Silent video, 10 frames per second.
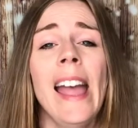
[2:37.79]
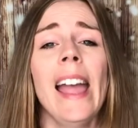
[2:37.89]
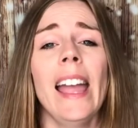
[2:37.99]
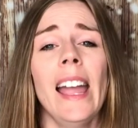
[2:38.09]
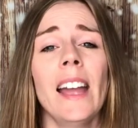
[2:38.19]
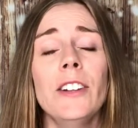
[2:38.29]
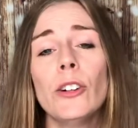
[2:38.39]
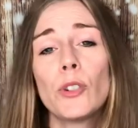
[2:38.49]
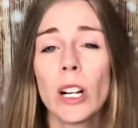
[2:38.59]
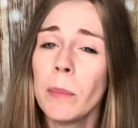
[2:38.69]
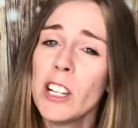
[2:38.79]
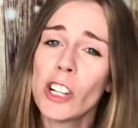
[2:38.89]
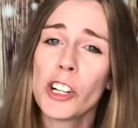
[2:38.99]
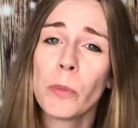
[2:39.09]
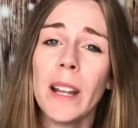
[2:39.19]
And don't try to be
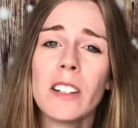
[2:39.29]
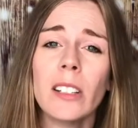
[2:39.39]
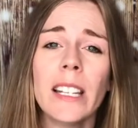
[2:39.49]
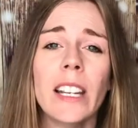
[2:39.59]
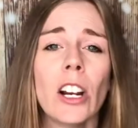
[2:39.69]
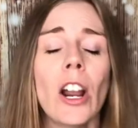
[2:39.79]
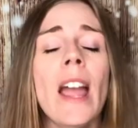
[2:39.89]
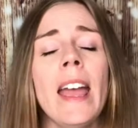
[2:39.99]
judgmental here.